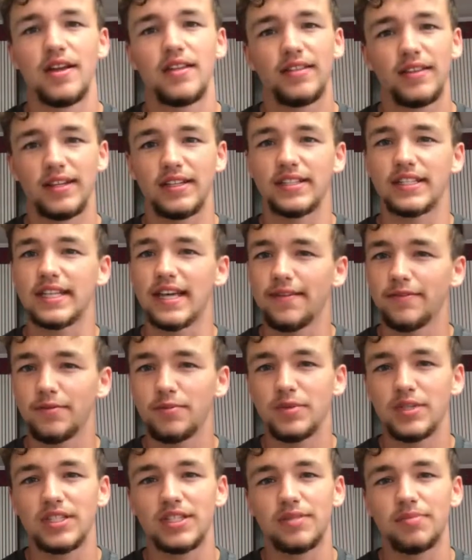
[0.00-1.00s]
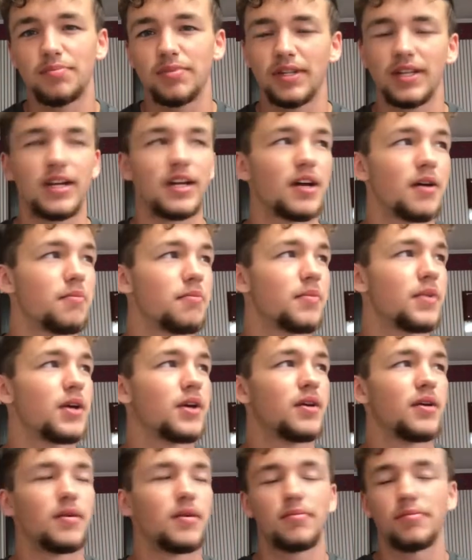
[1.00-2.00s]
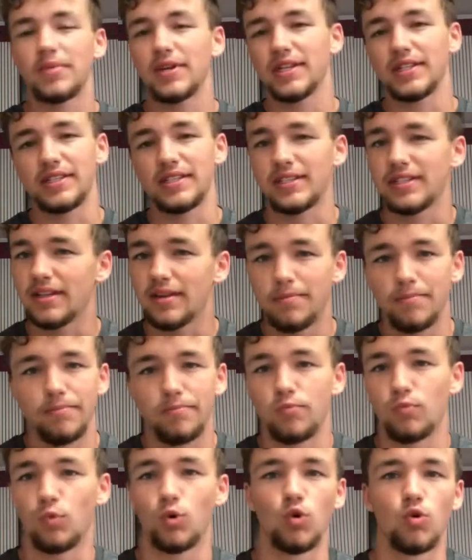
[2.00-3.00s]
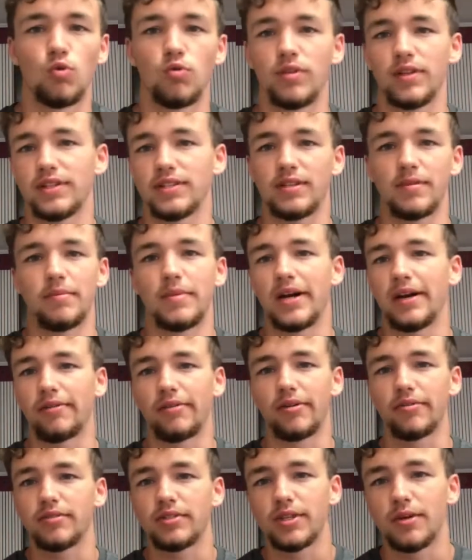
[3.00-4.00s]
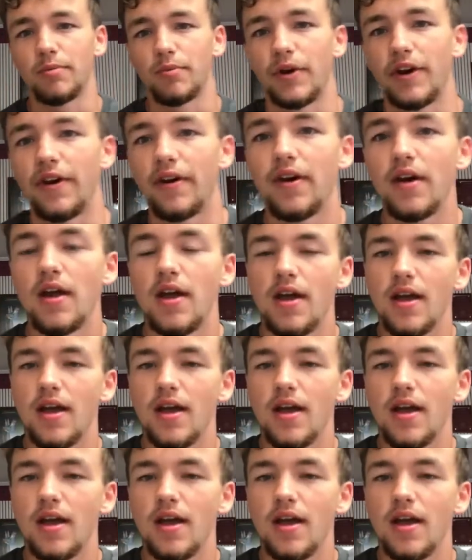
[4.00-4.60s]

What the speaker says: They just have to be split up because of some rule that somebody wrote somewhere.